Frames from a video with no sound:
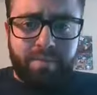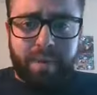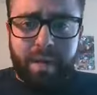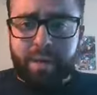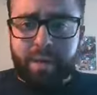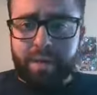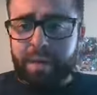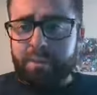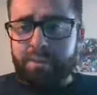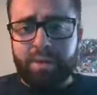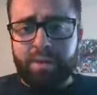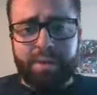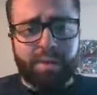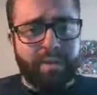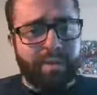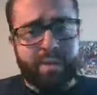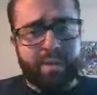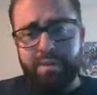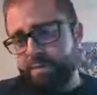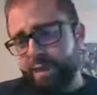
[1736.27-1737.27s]
paired up with
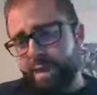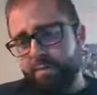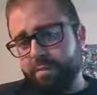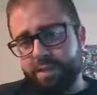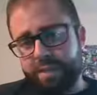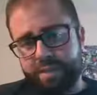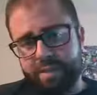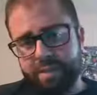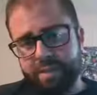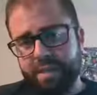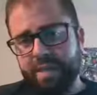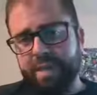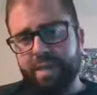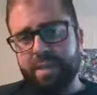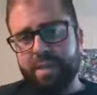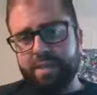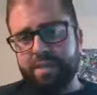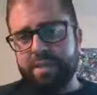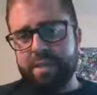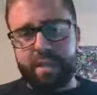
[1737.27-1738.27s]
another family,
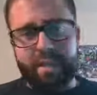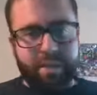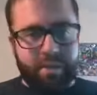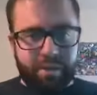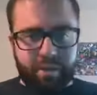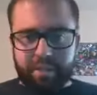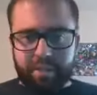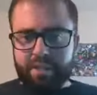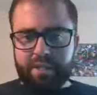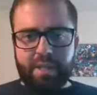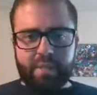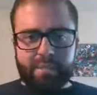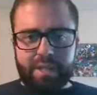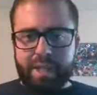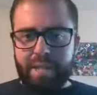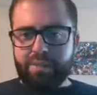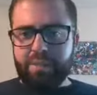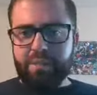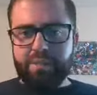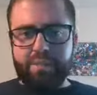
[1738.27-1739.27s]
sitting all at the same
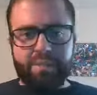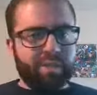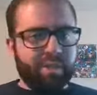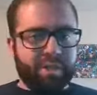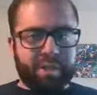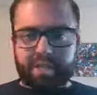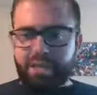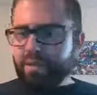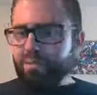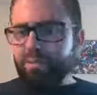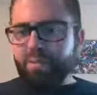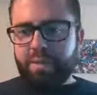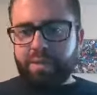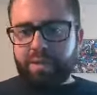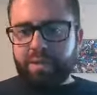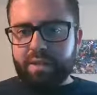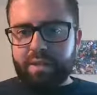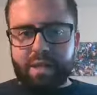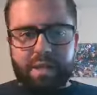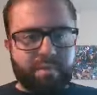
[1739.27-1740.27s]
table, and you just get to
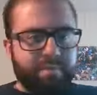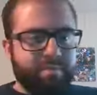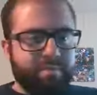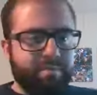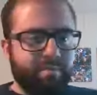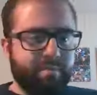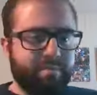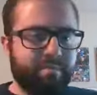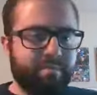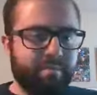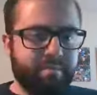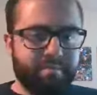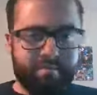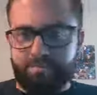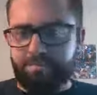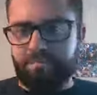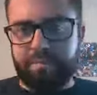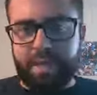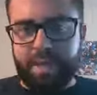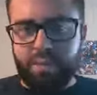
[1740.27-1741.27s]
become
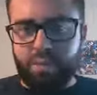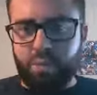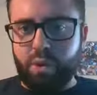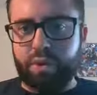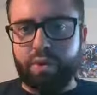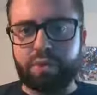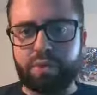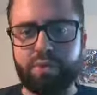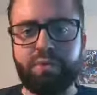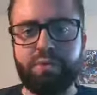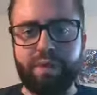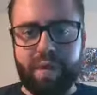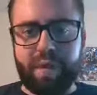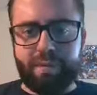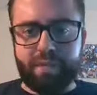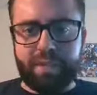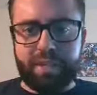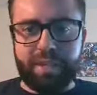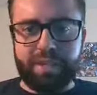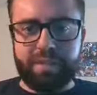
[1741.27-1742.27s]
one huge
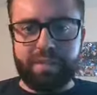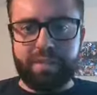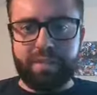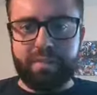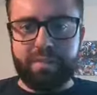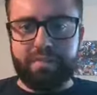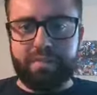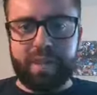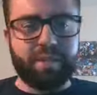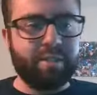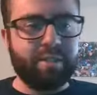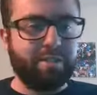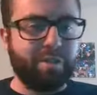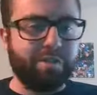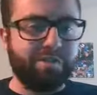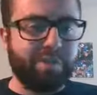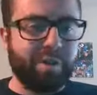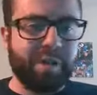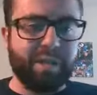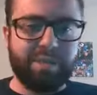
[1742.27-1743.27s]
family and get to make some new
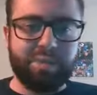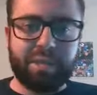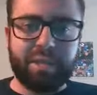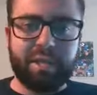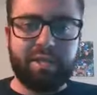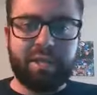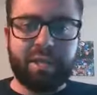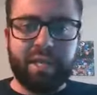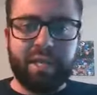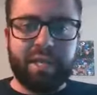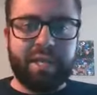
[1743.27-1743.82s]
friends while